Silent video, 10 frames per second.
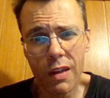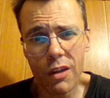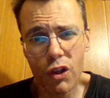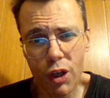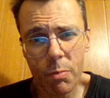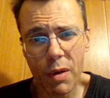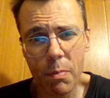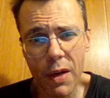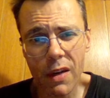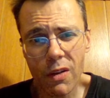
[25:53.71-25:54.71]
she
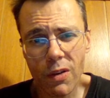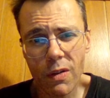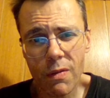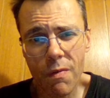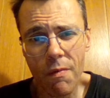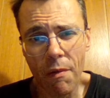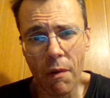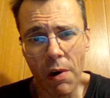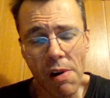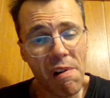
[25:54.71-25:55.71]
prepares.
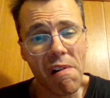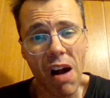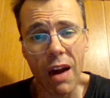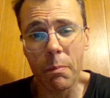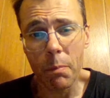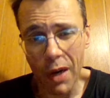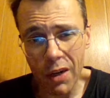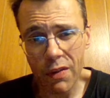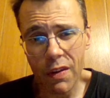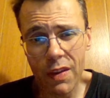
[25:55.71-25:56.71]
And part
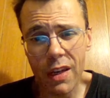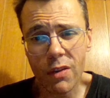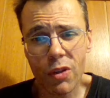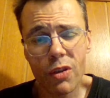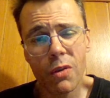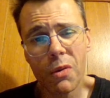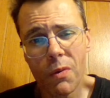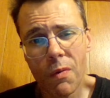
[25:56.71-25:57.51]
of the deal, so